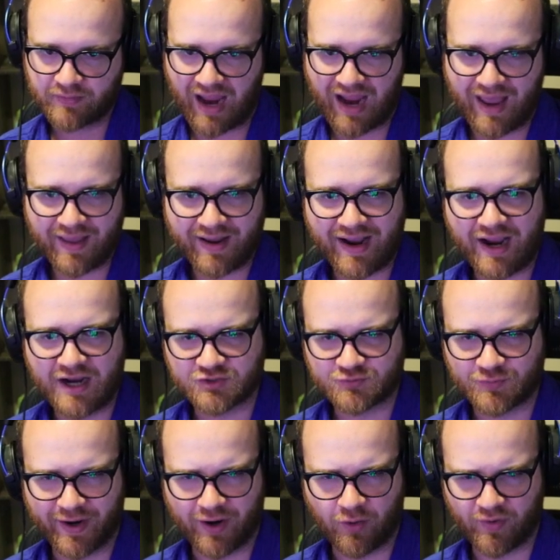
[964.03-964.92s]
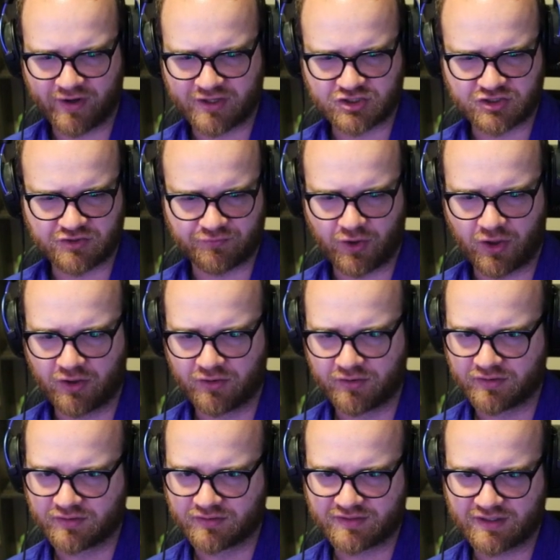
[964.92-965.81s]
I think I just want to witch the
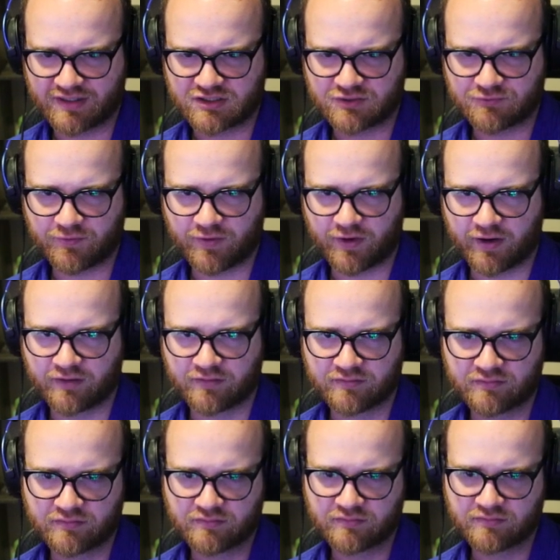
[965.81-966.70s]
vault. I think that's fine.